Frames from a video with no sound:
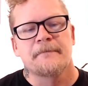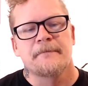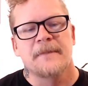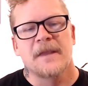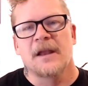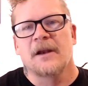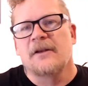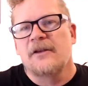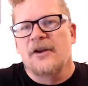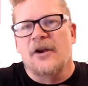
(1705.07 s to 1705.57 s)

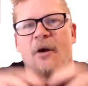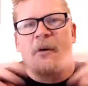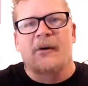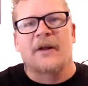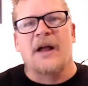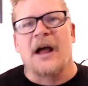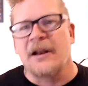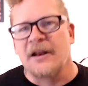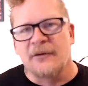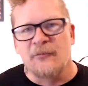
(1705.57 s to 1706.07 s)
You know,
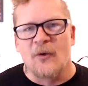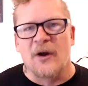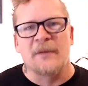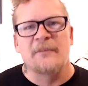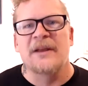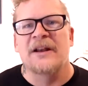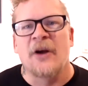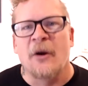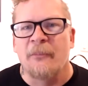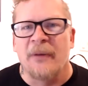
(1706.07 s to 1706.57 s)
I didn't want to
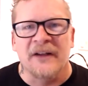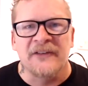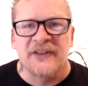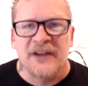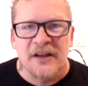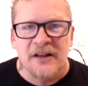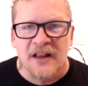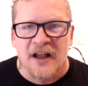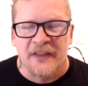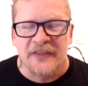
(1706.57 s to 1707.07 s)
be no
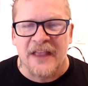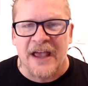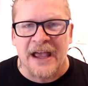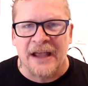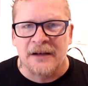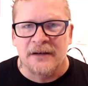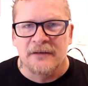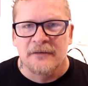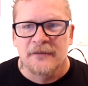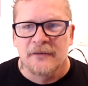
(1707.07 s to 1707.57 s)
buzzkill on
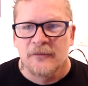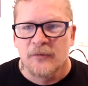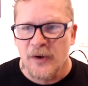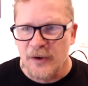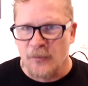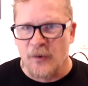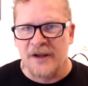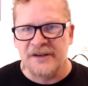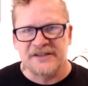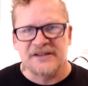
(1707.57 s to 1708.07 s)
that. We
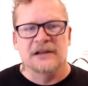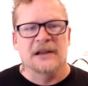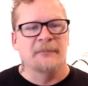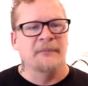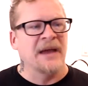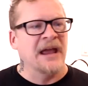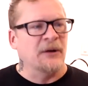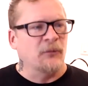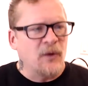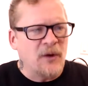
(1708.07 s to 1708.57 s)
want to
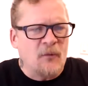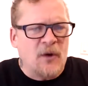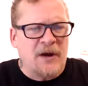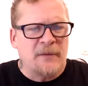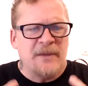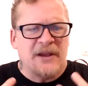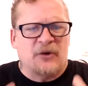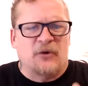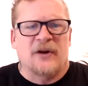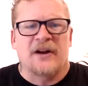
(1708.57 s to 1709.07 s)
lament. We want
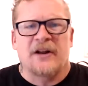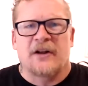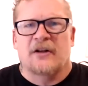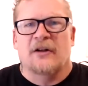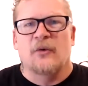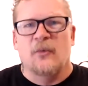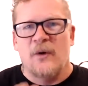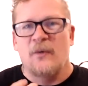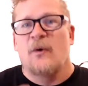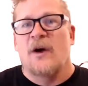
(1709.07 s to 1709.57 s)
to be
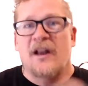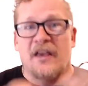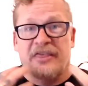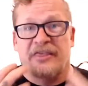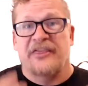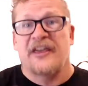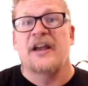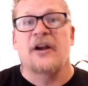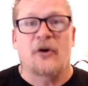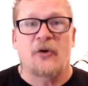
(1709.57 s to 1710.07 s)
critical. We want to
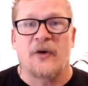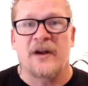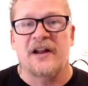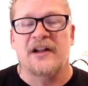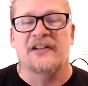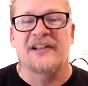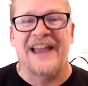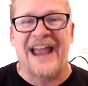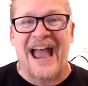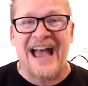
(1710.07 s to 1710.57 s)
think
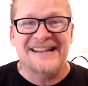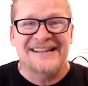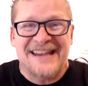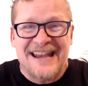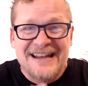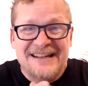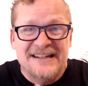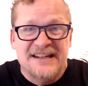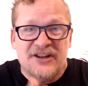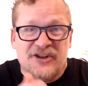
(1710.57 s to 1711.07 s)
critically as
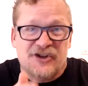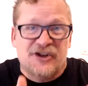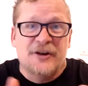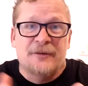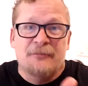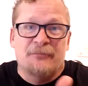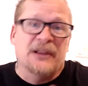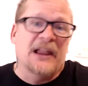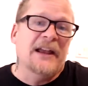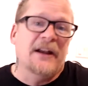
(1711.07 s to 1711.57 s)

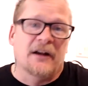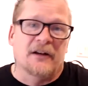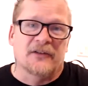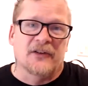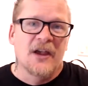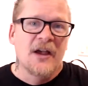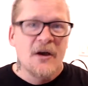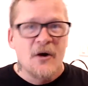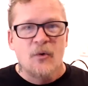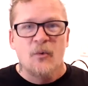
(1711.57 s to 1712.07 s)
edition
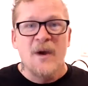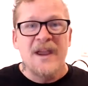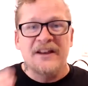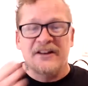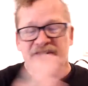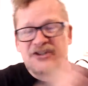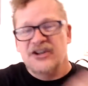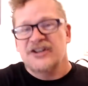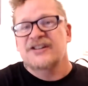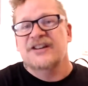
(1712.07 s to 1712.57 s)
players. We
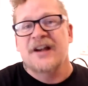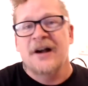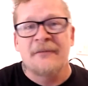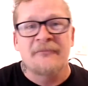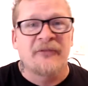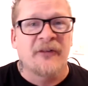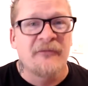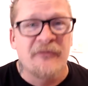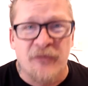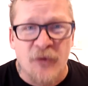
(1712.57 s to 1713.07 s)
had just
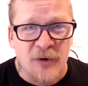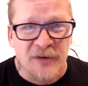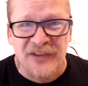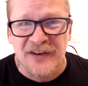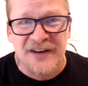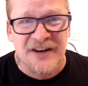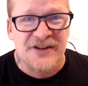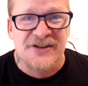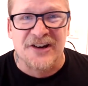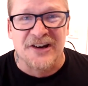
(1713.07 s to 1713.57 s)
come from fourth
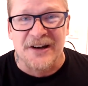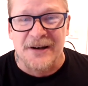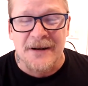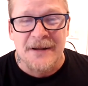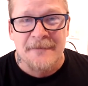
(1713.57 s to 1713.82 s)
edition.